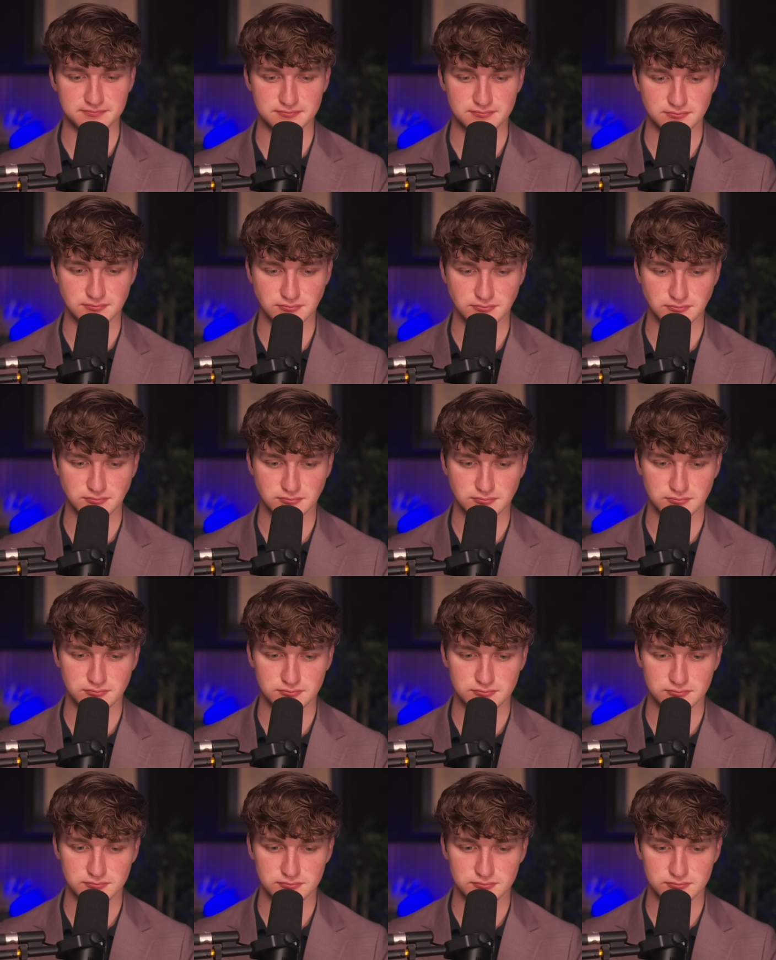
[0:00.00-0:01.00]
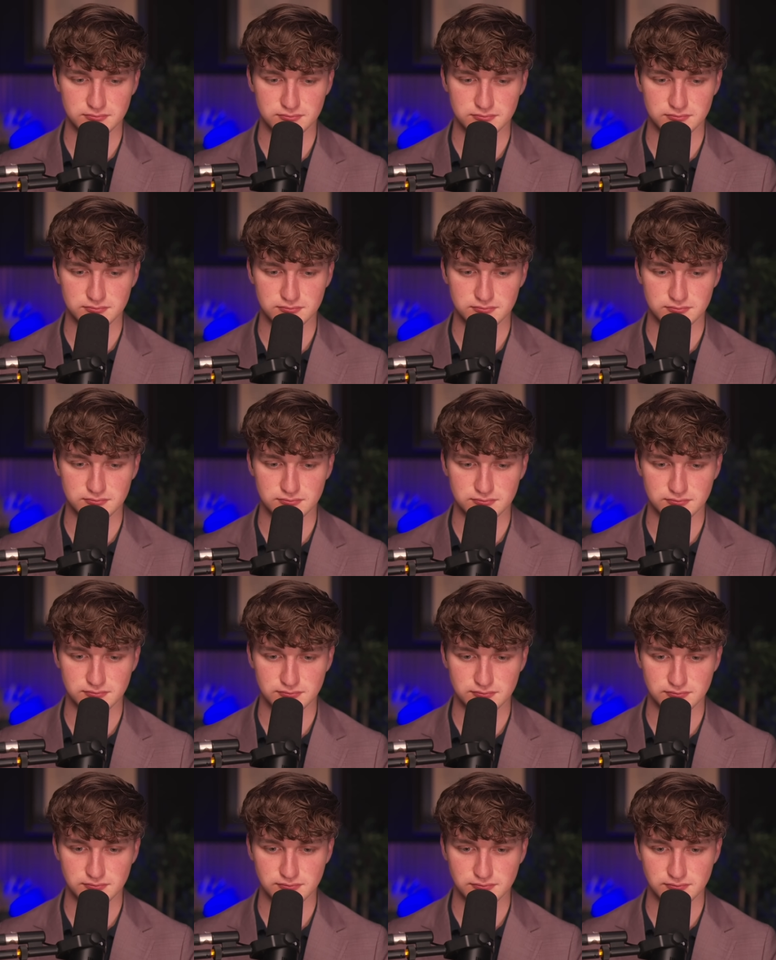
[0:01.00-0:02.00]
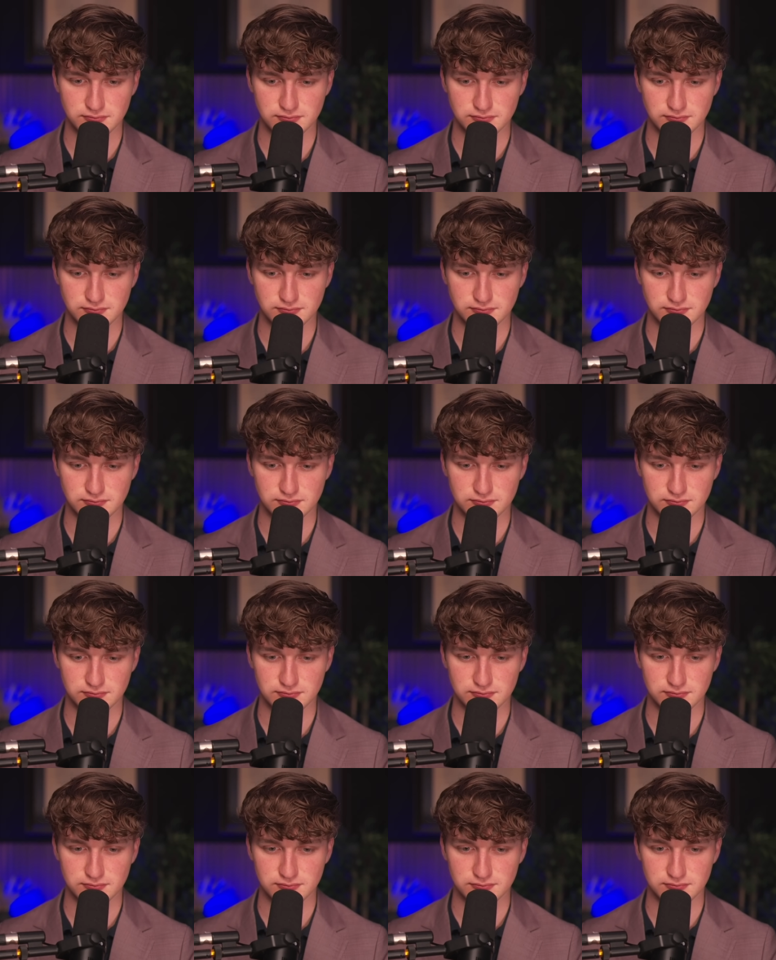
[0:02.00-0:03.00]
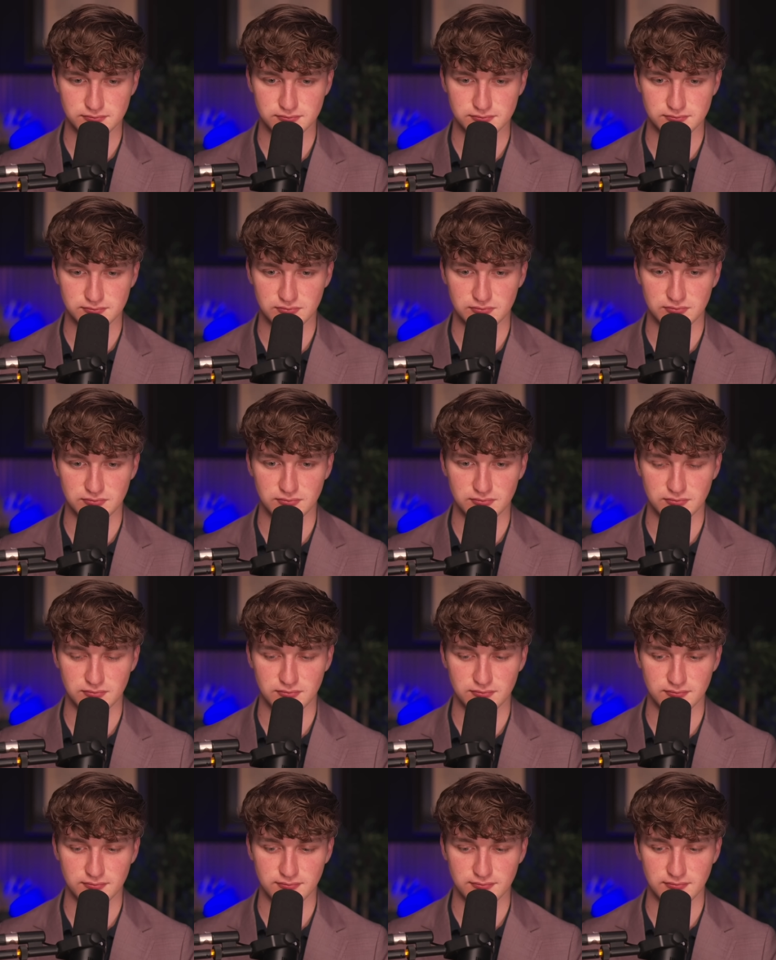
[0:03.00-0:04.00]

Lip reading: (no one is talking)